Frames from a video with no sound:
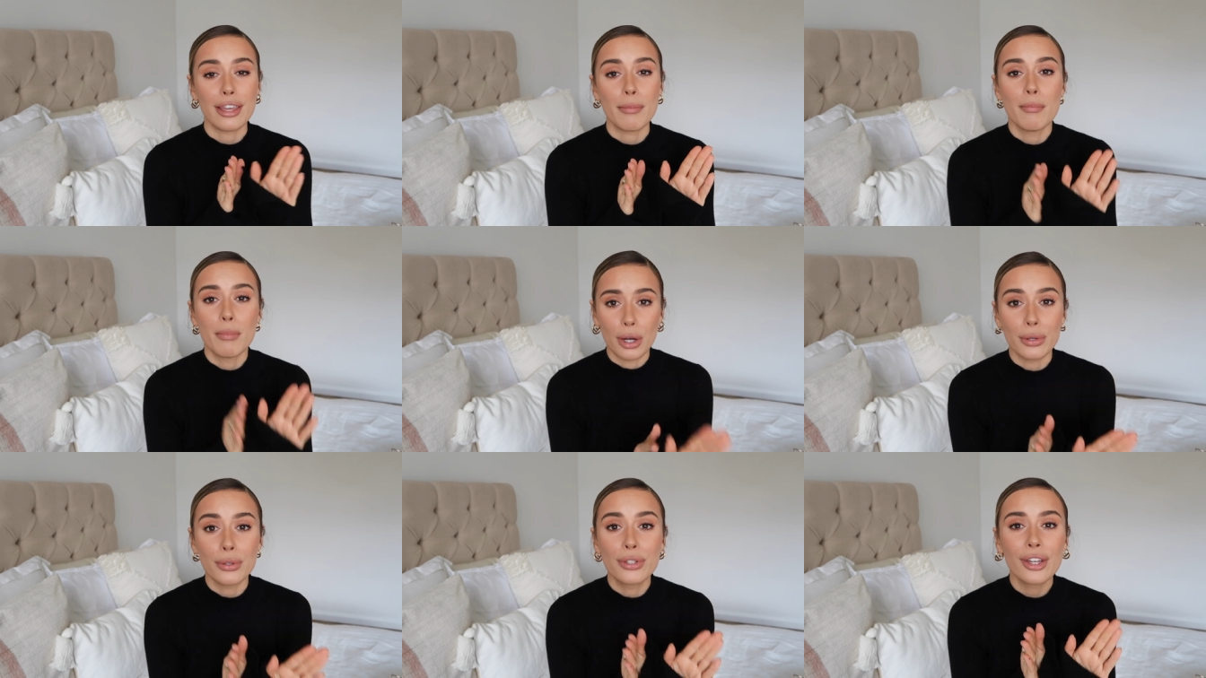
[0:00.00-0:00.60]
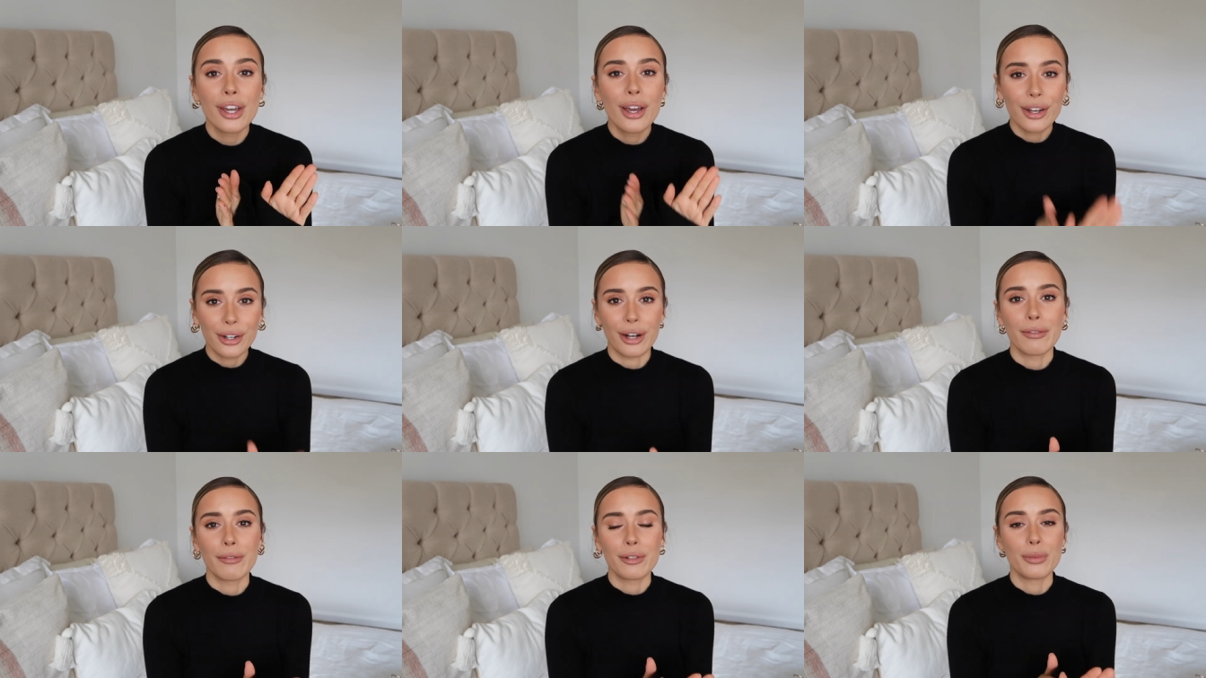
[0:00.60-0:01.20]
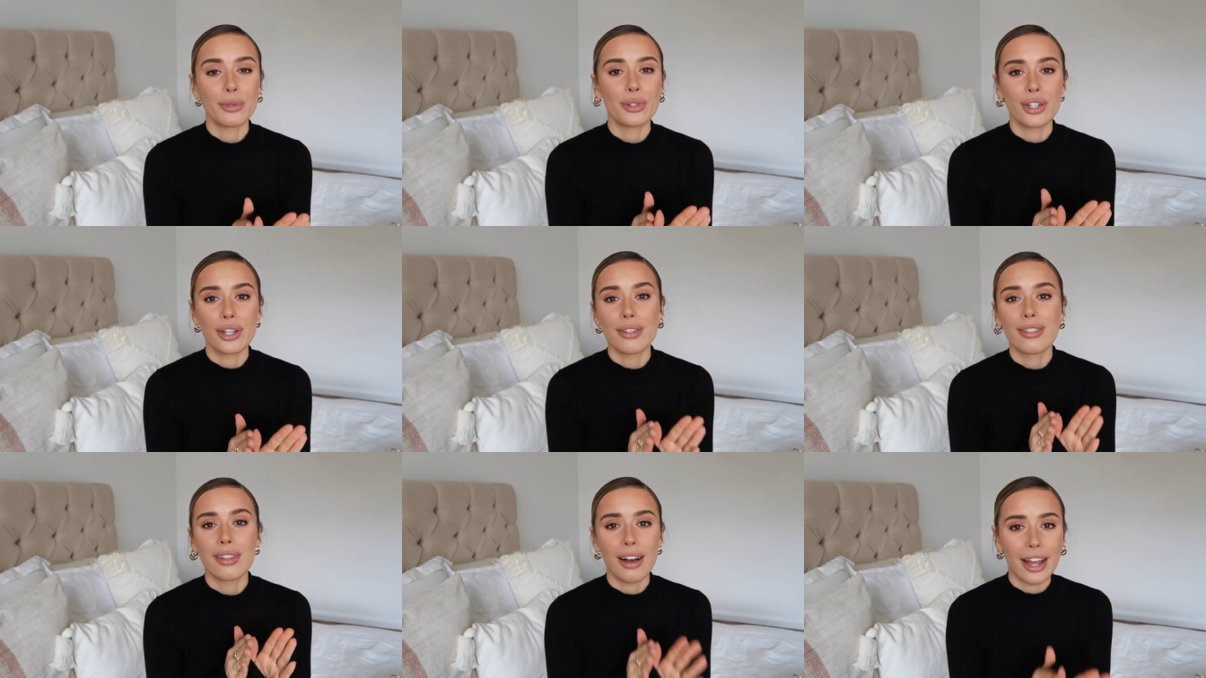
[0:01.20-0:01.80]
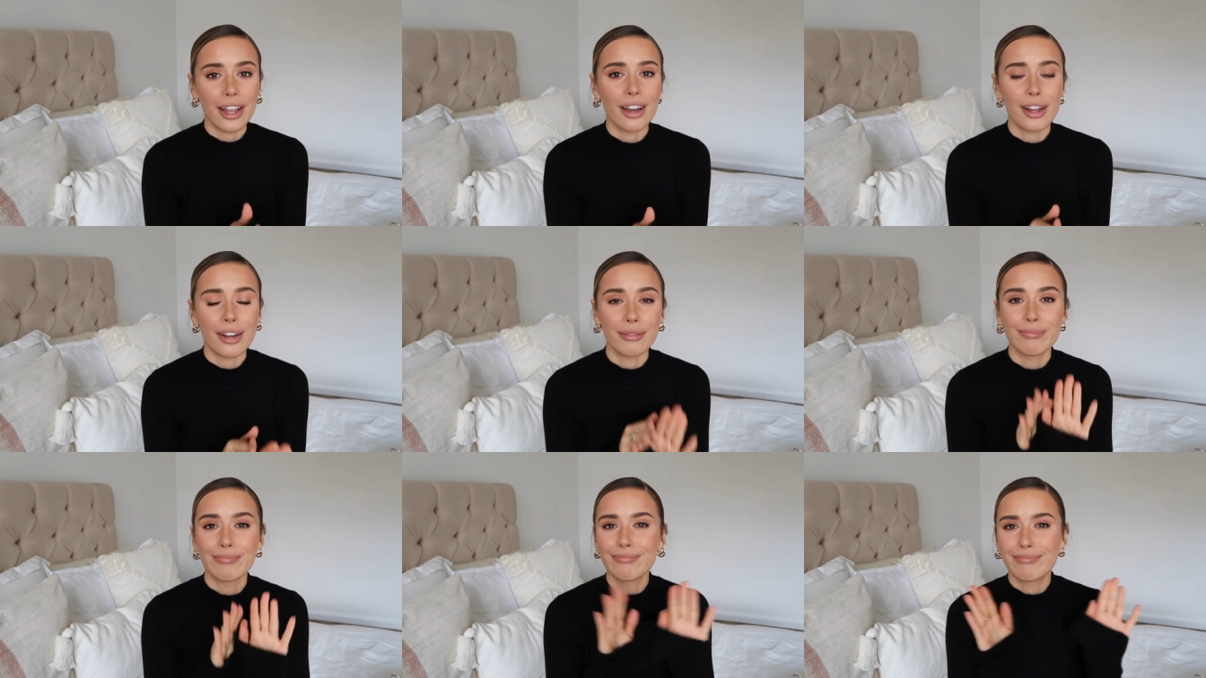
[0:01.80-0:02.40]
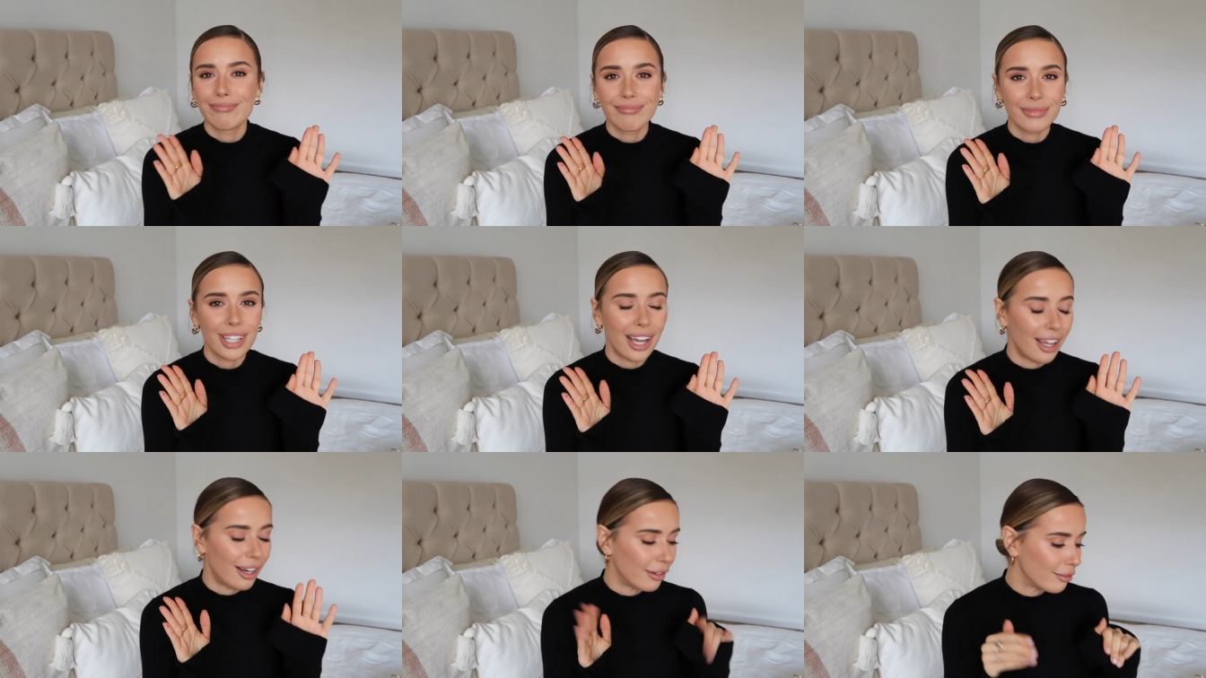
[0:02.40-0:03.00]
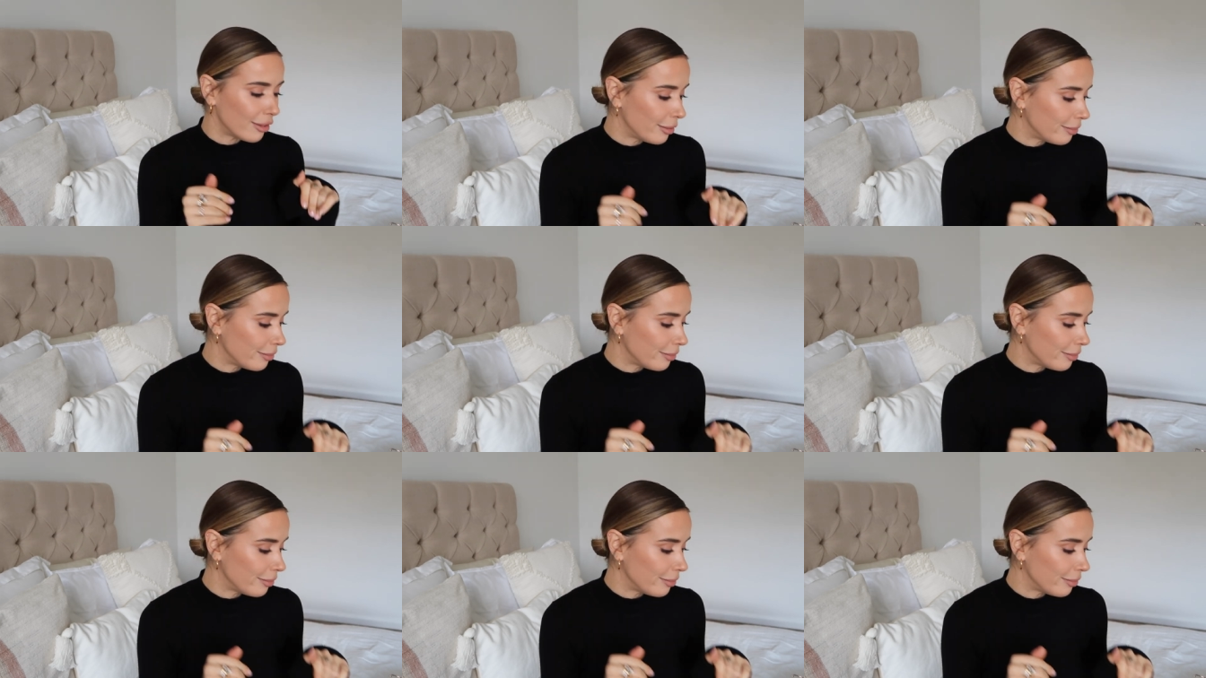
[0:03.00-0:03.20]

the most comfortable shoes that i own i love